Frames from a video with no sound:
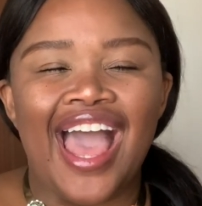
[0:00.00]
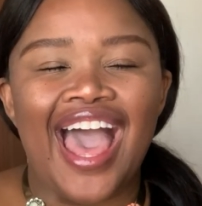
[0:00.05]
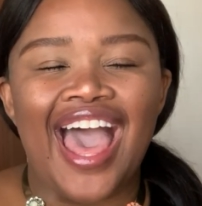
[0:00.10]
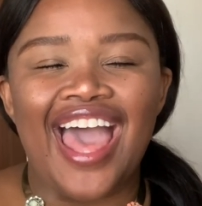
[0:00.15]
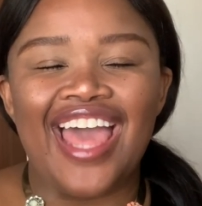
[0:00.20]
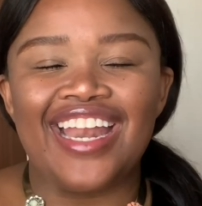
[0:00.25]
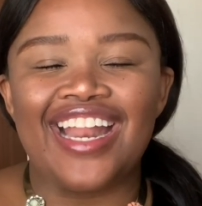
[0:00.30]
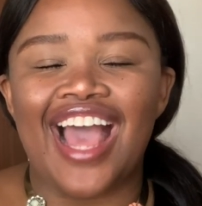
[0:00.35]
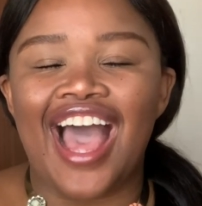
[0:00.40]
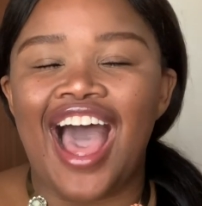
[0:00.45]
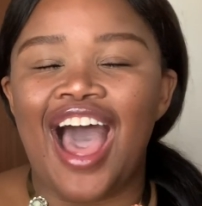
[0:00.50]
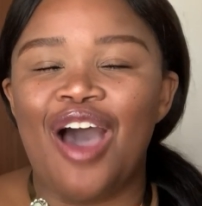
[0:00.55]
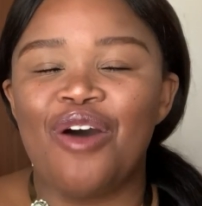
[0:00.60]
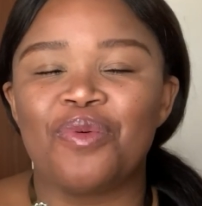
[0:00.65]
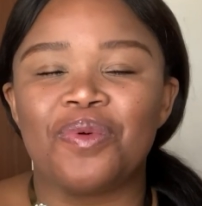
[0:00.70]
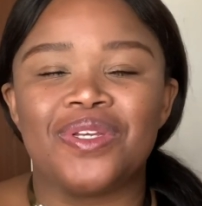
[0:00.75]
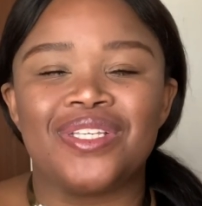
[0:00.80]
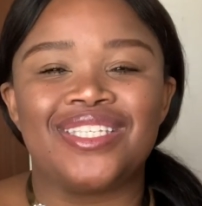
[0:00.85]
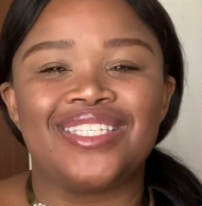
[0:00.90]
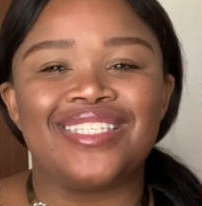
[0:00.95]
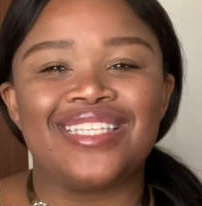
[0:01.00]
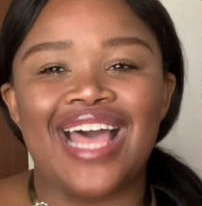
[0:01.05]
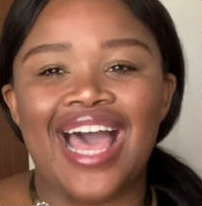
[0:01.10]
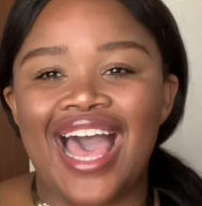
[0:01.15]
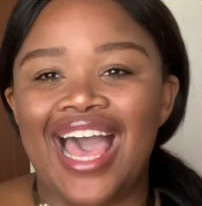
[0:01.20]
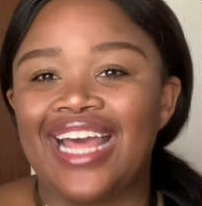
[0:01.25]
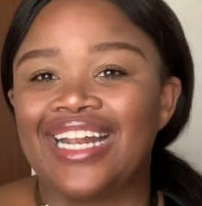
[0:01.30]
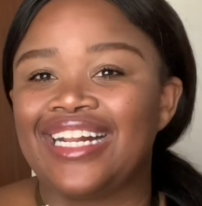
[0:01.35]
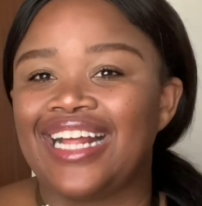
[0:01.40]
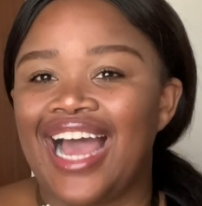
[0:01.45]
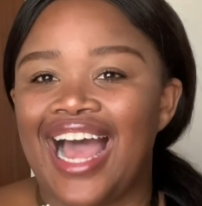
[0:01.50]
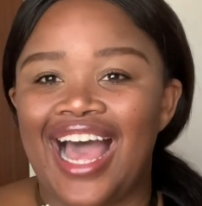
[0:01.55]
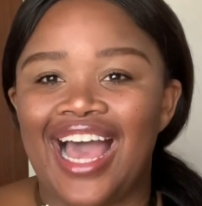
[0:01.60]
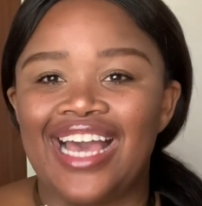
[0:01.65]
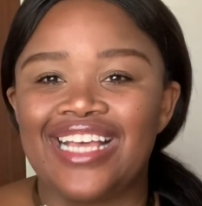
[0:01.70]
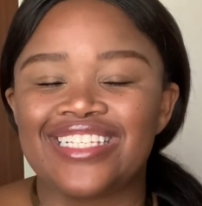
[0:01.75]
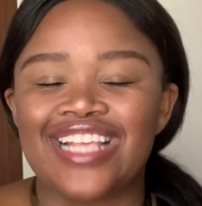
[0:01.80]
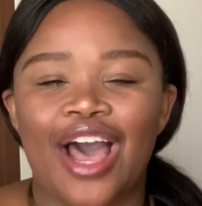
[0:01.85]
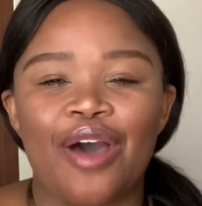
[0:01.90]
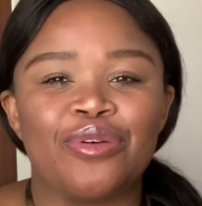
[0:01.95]
And I was sad,
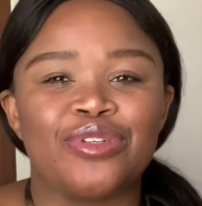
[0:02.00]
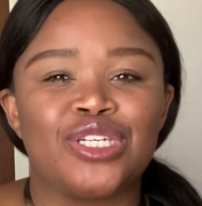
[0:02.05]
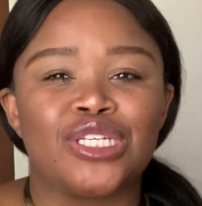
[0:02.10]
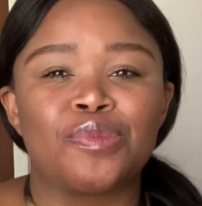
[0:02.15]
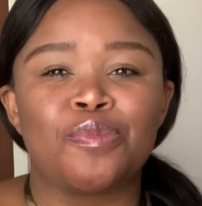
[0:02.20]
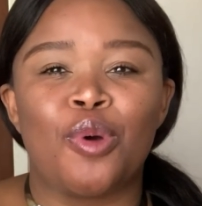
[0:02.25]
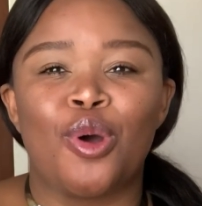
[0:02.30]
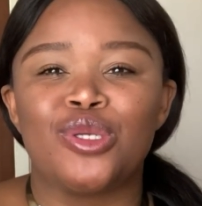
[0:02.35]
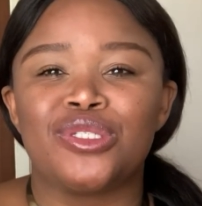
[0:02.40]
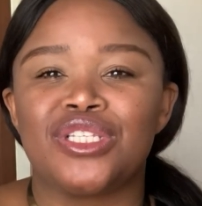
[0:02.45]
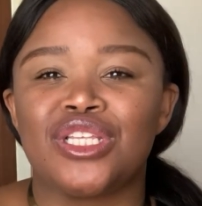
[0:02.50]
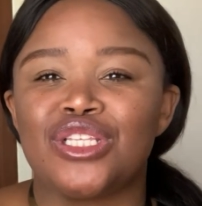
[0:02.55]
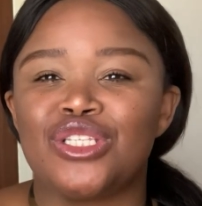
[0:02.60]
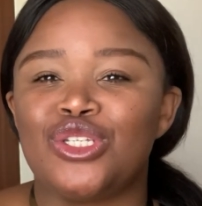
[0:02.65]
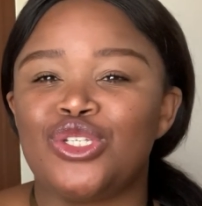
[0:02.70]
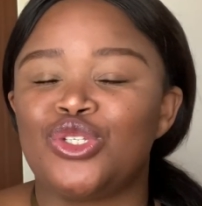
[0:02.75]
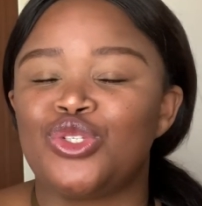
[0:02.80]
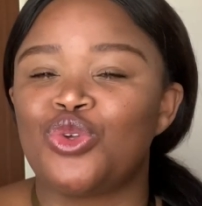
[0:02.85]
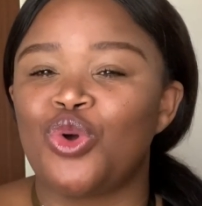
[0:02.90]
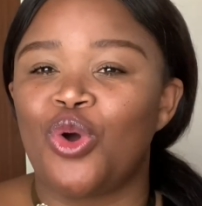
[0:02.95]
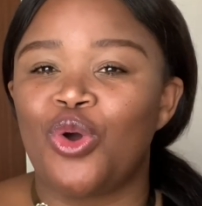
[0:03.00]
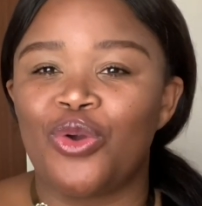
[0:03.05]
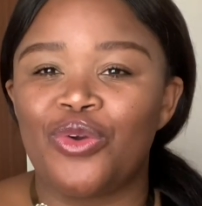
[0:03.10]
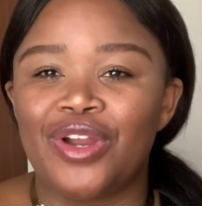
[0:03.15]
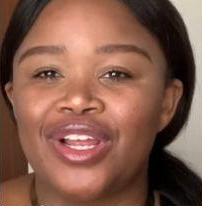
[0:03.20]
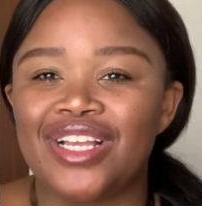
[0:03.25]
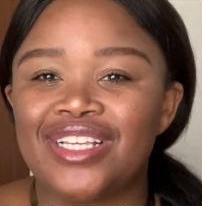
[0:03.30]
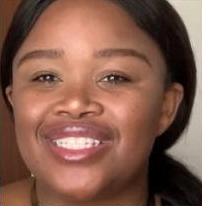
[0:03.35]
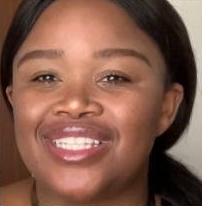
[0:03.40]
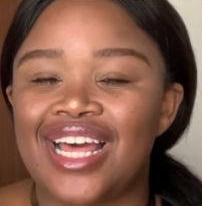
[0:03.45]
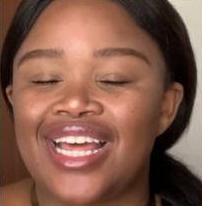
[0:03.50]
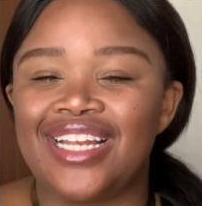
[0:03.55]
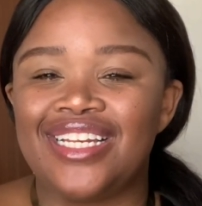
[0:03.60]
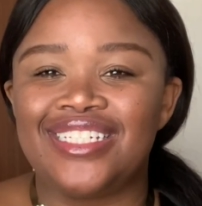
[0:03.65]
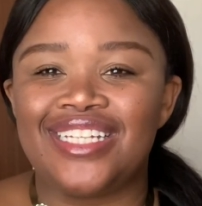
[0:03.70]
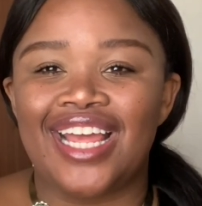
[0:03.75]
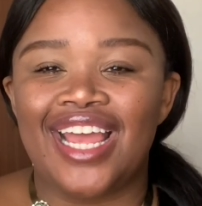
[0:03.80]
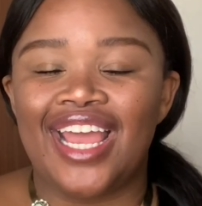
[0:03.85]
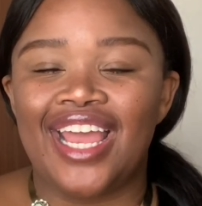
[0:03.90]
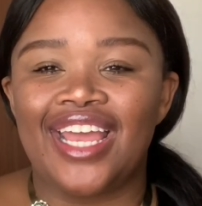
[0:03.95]
guys. I was just posting stories that
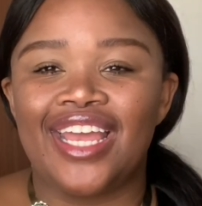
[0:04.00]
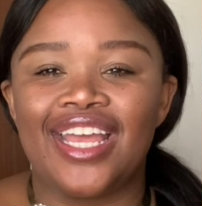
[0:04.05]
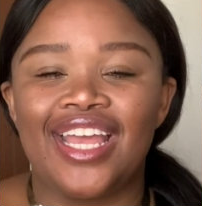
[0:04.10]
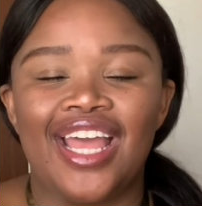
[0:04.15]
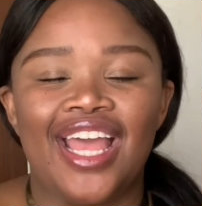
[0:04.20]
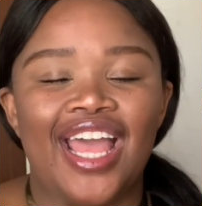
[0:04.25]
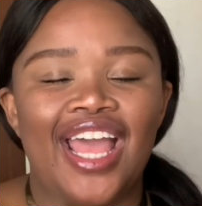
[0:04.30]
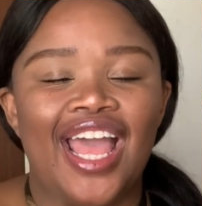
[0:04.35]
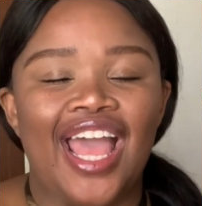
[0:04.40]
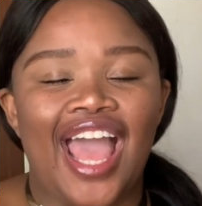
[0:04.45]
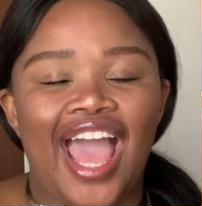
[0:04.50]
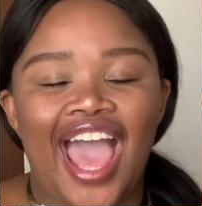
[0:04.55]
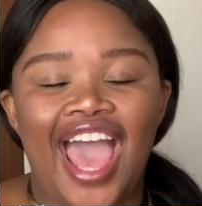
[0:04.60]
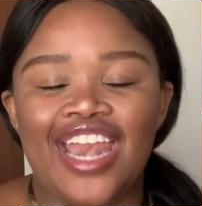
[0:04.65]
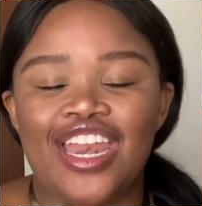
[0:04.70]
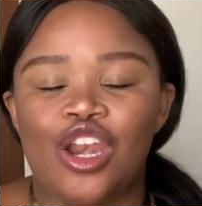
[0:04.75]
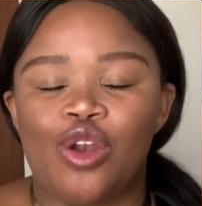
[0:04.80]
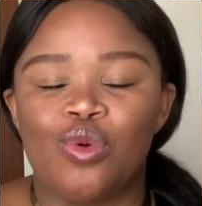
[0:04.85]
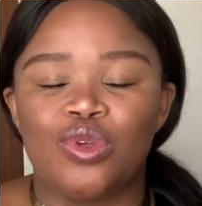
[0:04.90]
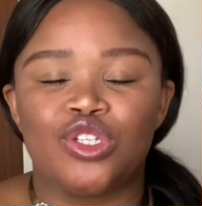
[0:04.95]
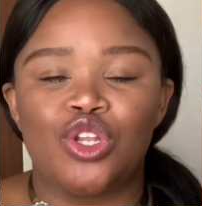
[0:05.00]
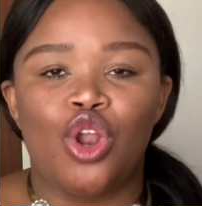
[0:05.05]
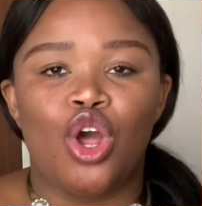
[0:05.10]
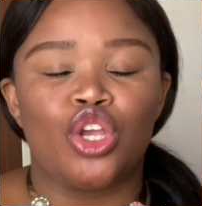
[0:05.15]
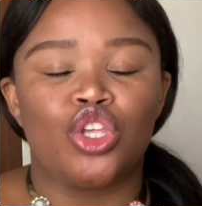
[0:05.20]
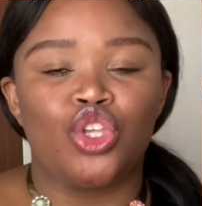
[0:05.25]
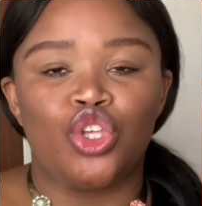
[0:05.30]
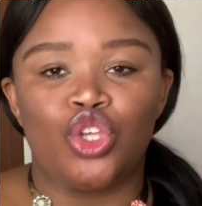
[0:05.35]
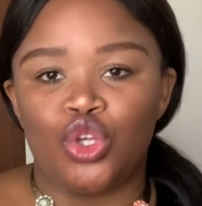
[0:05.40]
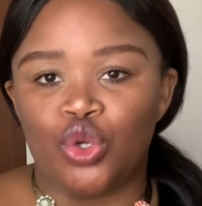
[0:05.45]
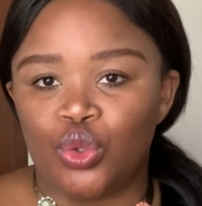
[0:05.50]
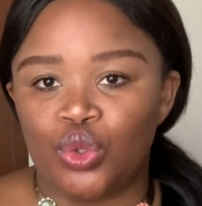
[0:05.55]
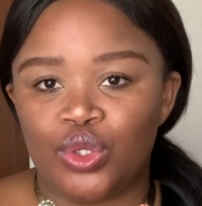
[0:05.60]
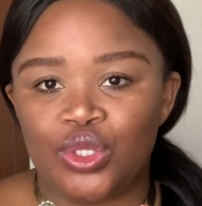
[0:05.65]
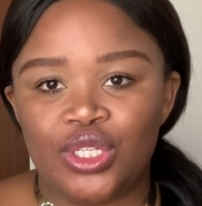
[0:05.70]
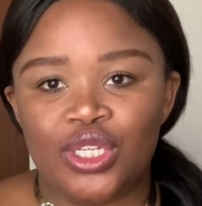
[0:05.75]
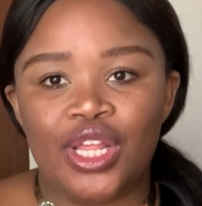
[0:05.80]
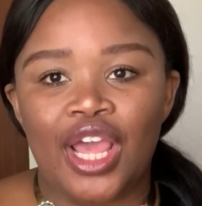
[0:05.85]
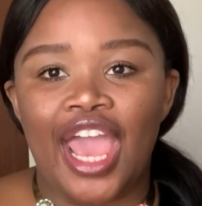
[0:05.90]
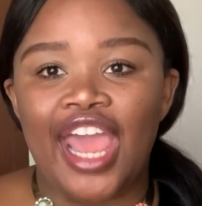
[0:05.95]
day and it was not
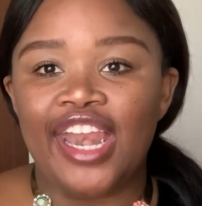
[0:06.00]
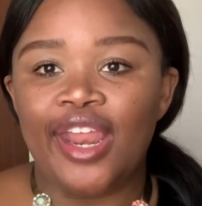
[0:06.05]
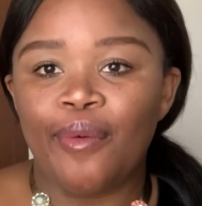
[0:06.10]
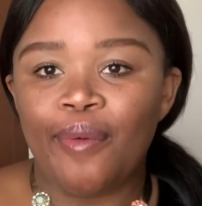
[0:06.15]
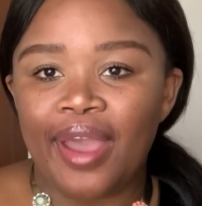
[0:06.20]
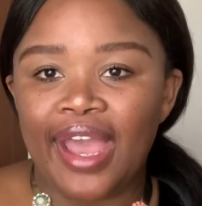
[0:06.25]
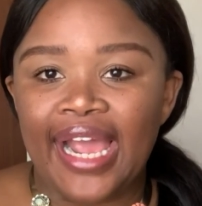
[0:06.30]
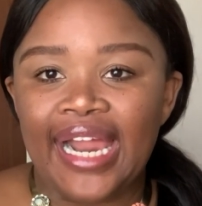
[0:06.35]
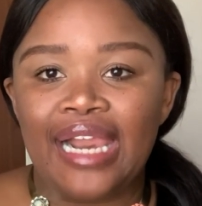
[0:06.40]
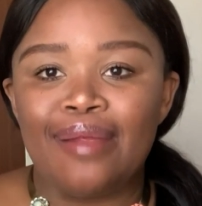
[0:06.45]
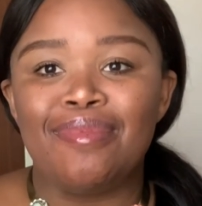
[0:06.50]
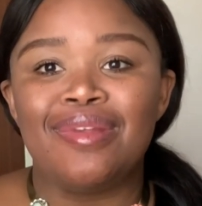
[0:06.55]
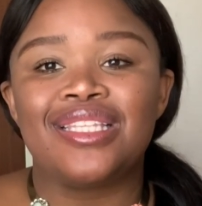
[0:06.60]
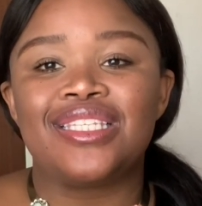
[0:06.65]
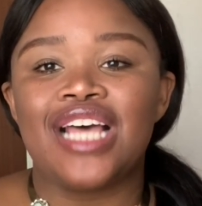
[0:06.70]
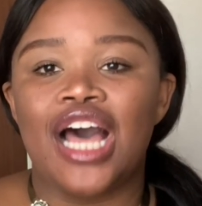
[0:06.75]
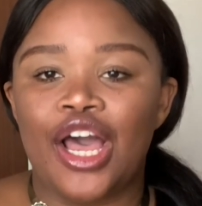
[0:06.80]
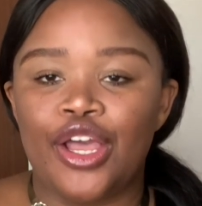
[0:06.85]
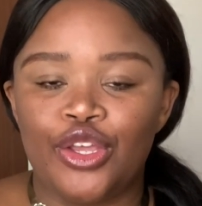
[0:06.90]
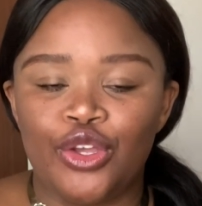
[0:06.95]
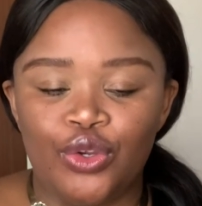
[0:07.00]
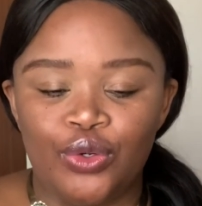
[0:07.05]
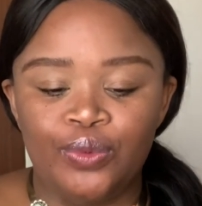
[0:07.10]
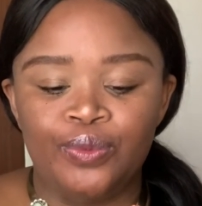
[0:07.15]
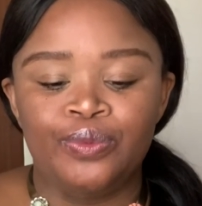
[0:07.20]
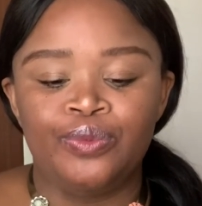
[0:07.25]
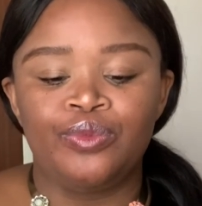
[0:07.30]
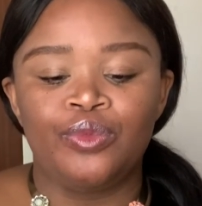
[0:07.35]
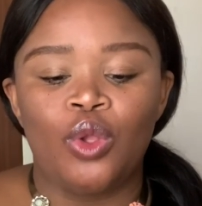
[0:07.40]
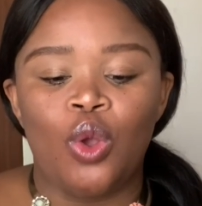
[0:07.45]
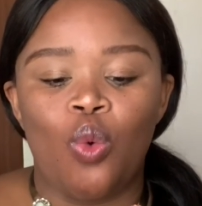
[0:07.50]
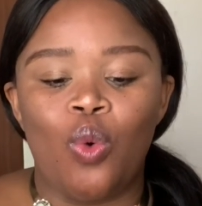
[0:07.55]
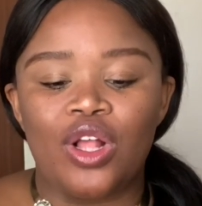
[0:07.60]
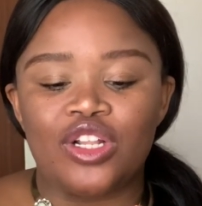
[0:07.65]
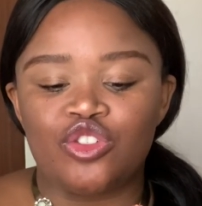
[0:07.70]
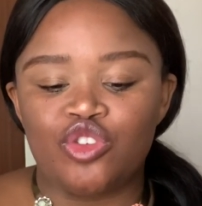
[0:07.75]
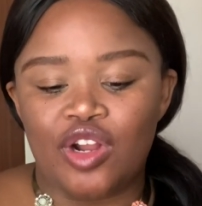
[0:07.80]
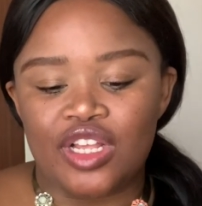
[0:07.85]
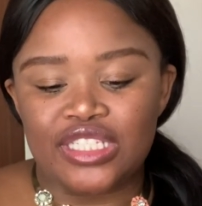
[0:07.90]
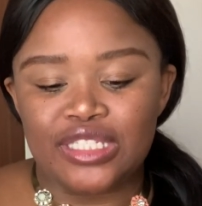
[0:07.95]
cute. Anyway, let me tell you
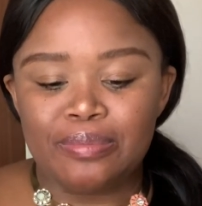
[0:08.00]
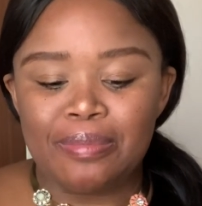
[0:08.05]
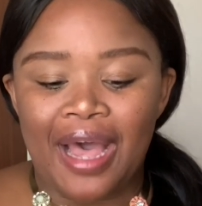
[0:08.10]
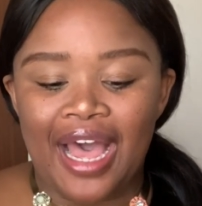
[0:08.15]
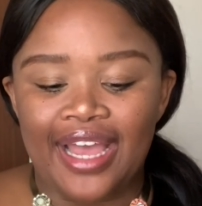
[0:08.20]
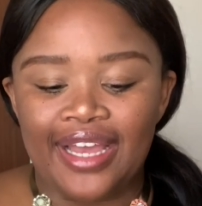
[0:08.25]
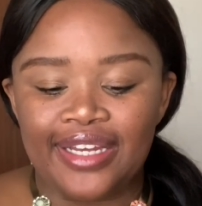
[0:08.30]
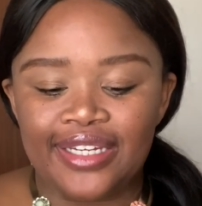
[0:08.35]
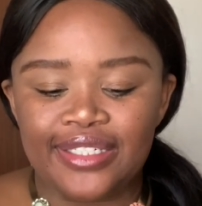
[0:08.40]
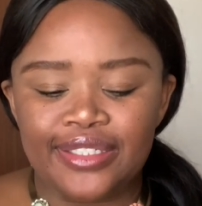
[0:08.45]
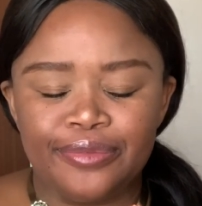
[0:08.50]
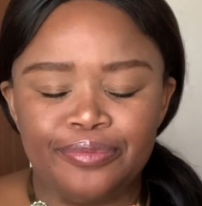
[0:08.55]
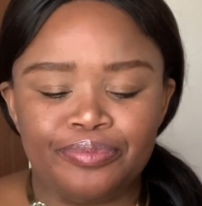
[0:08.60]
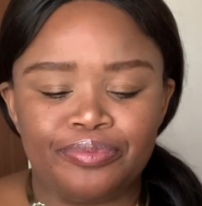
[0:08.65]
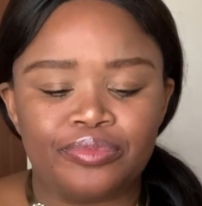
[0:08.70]
what transpired.